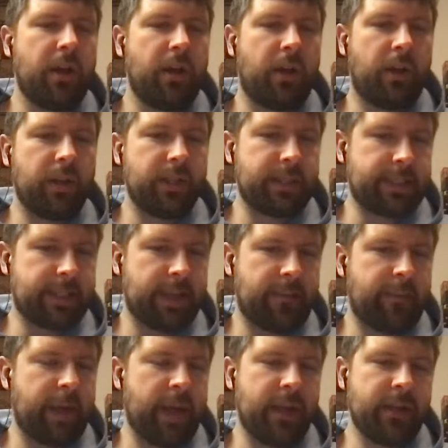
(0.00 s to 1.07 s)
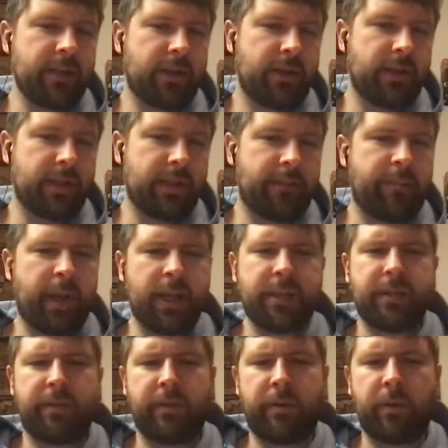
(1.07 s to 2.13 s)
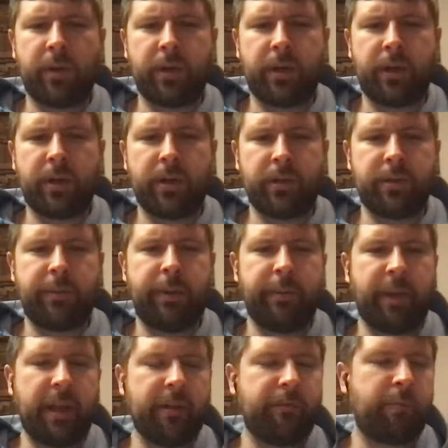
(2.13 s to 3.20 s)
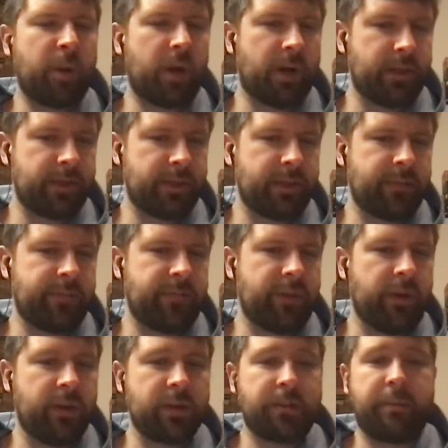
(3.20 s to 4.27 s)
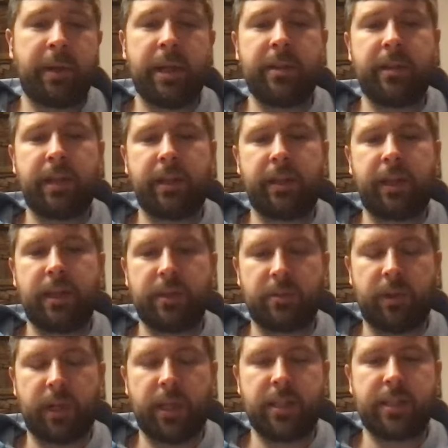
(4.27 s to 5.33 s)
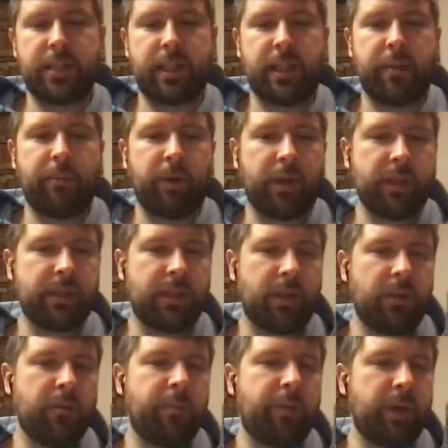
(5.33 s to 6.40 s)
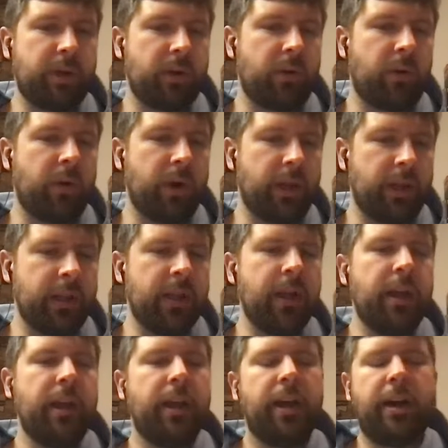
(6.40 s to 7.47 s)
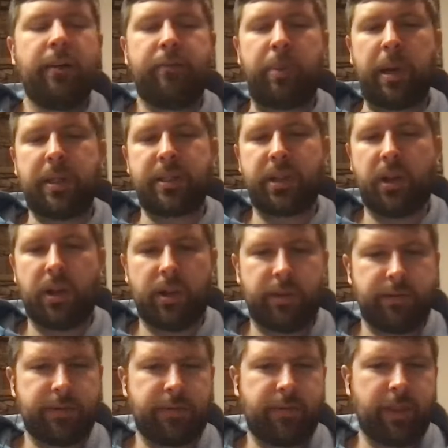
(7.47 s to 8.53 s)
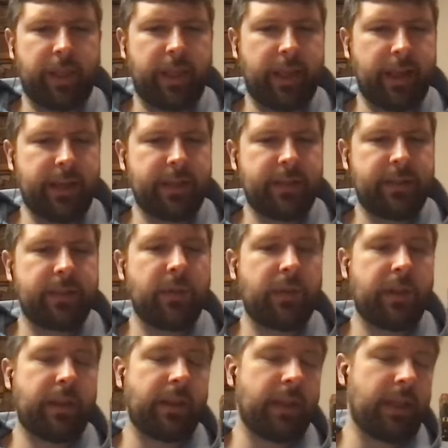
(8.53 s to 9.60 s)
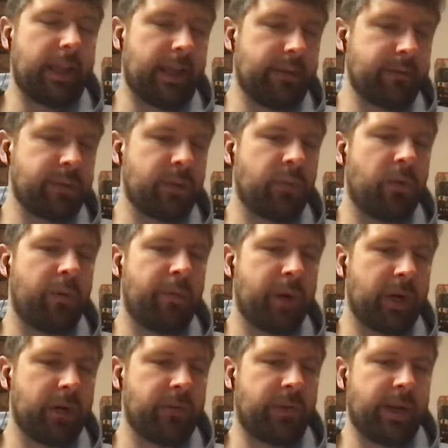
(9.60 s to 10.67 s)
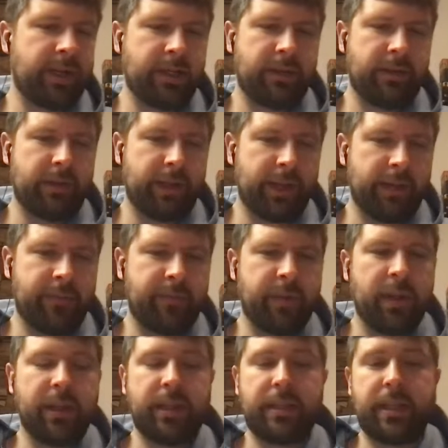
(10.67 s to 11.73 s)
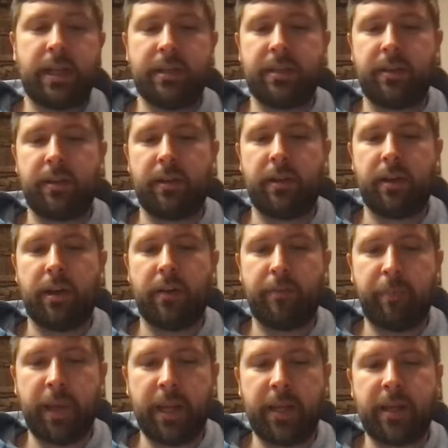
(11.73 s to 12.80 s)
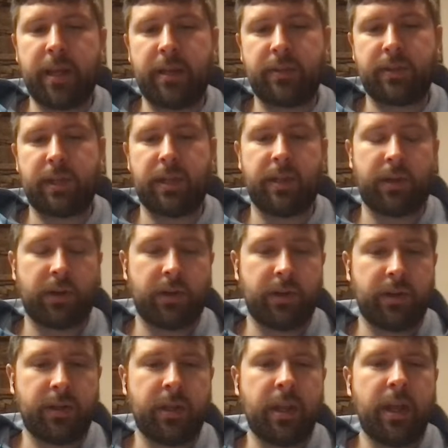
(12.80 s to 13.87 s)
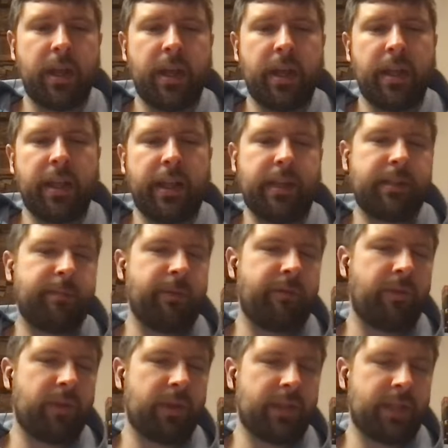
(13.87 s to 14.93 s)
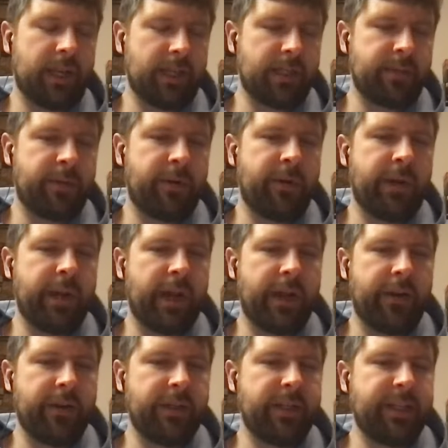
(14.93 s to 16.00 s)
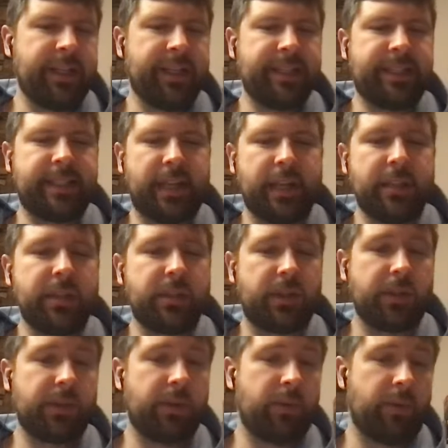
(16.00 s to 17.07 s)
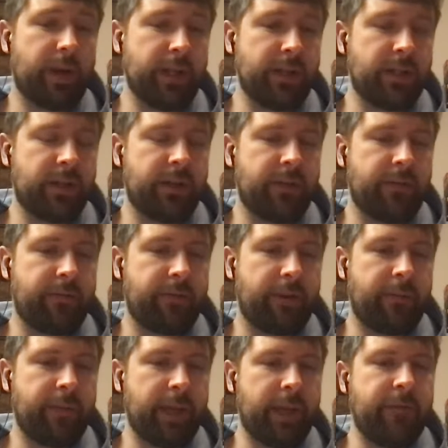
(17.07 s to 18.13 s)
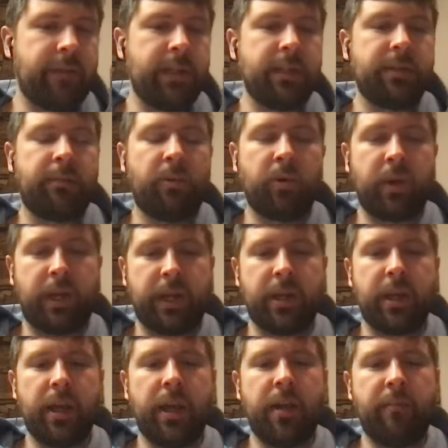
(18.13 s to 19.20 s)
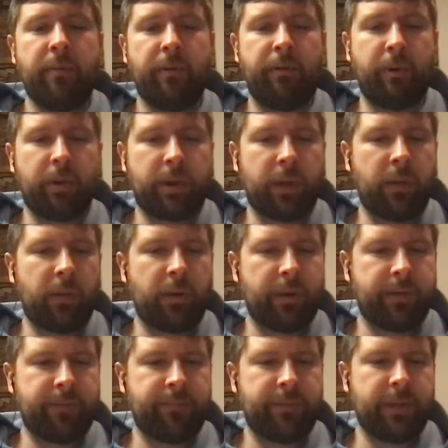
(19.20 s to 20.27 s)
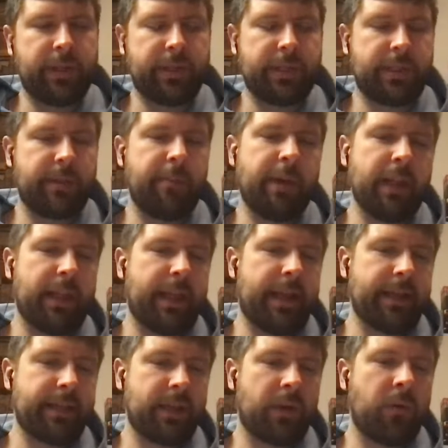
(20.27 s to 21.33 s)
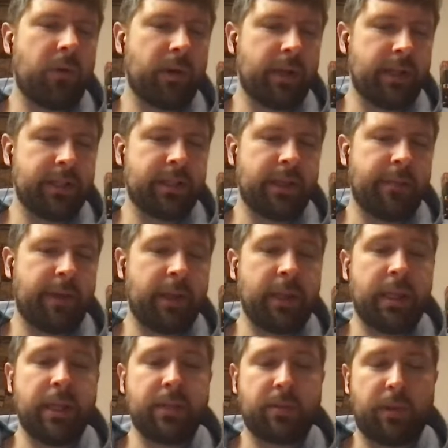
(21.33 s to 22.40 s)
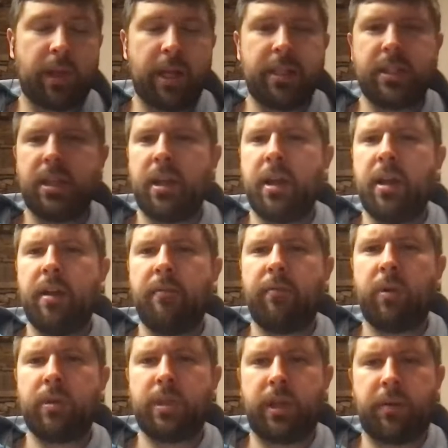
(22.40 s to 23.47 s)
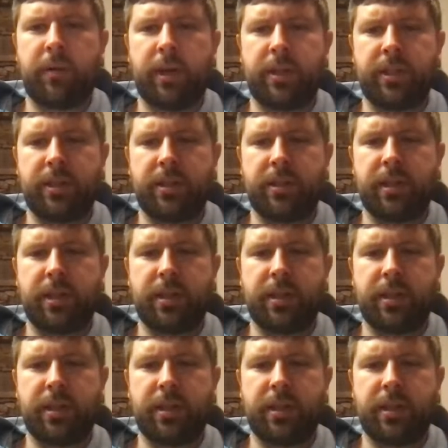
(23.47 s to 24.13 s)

all its tent pegs, all the tent pegs of the courtyard are to be made of bronze. You are to command the Israelites that they bring to you pure oil of pressed olives for the light, so that the lamps will burn regularly. In the tent of meeting outside the curtain that is before the testimony, Aaron and his sons are to arrange it from evening to morning before the Lord. This is to be a lasting ordinance among the Israelites for generations